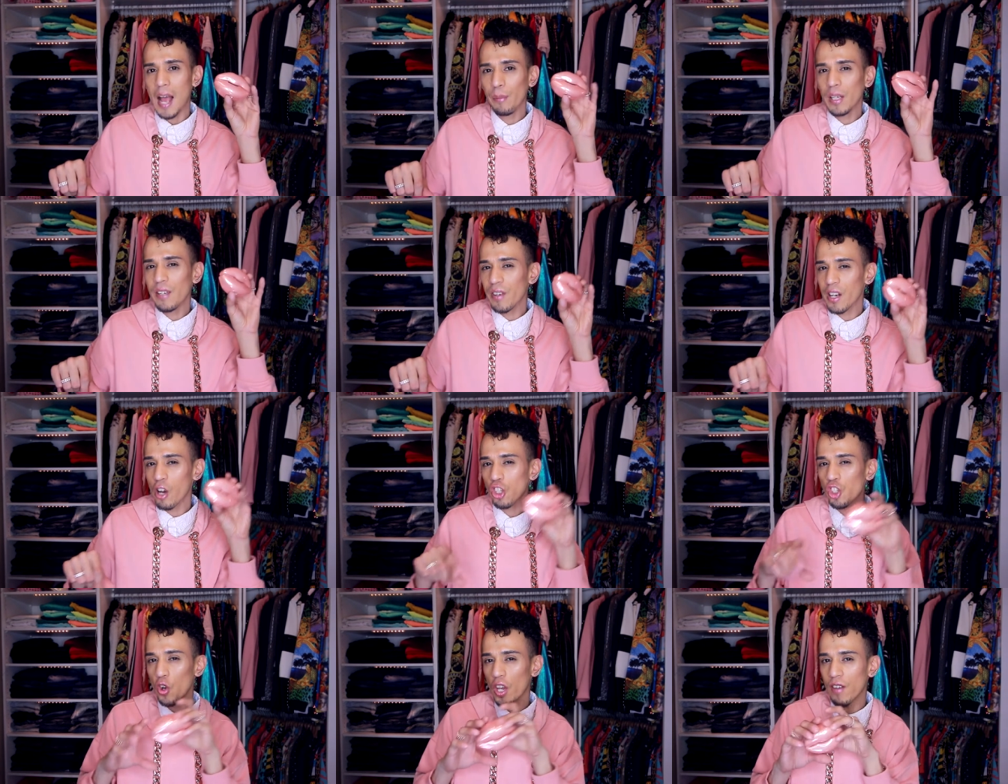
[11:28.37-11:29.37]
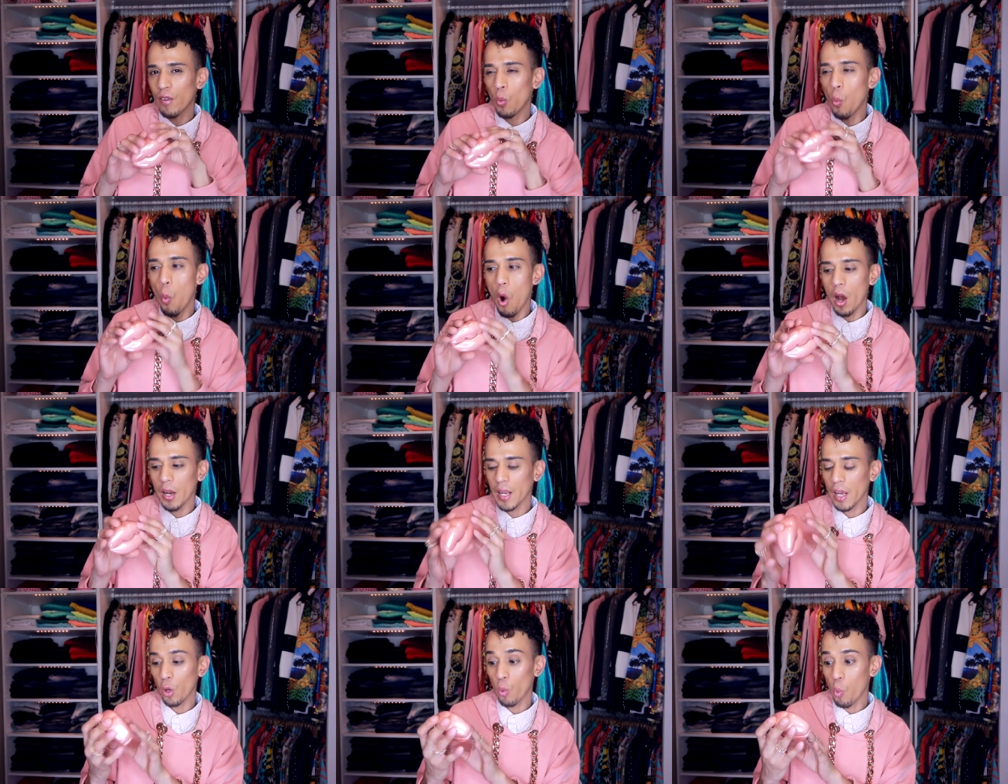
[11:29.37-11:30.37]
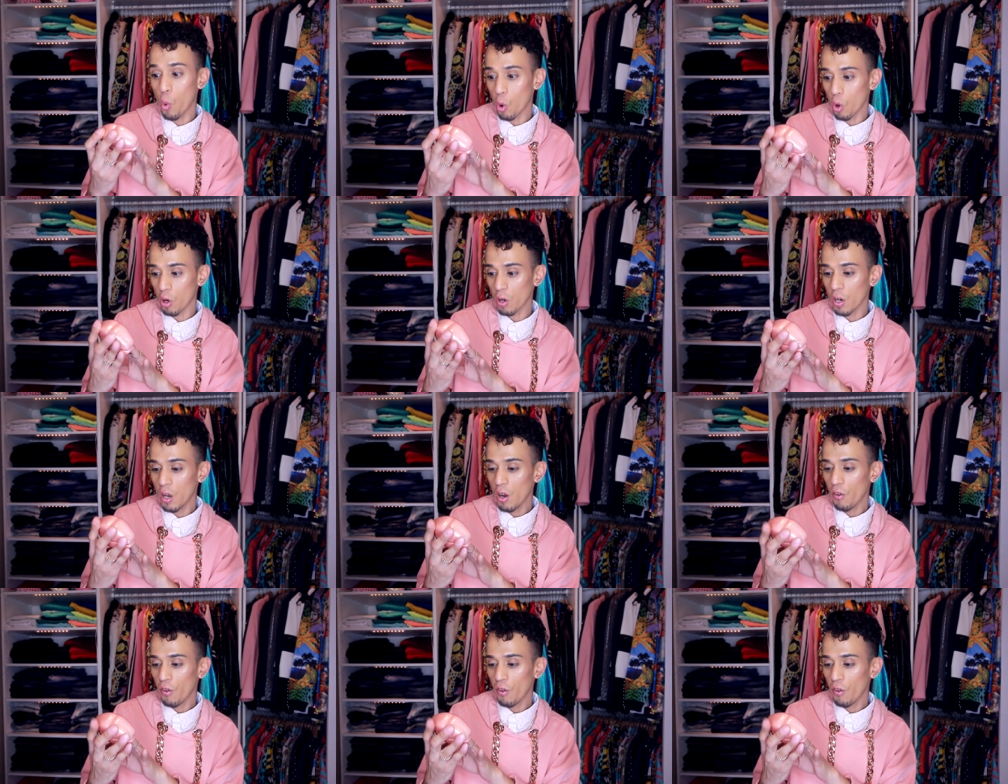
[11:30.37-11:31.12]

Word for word: I believe it also even won an award